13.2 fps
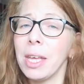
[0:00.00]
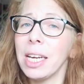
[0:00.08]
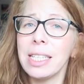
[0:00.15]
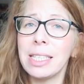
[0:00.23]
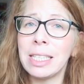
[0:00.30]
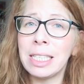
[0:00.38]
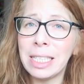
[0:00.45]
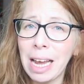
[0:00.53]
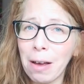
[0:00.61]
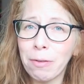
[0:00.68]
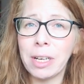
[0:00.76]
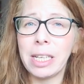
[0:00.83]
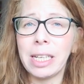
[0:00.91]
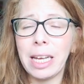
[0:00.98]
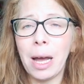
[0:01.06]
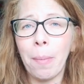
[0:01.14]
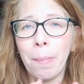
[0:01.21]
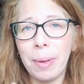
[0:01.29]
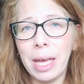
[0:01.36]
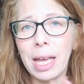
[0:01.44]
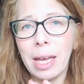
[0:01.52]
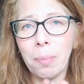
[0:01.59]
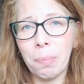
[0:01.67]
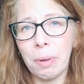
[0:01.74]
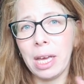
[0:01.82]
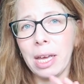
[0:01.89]
That is definitely a
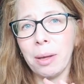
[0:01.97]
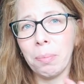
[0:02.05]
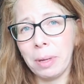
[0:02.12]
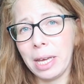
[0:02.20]
big, big,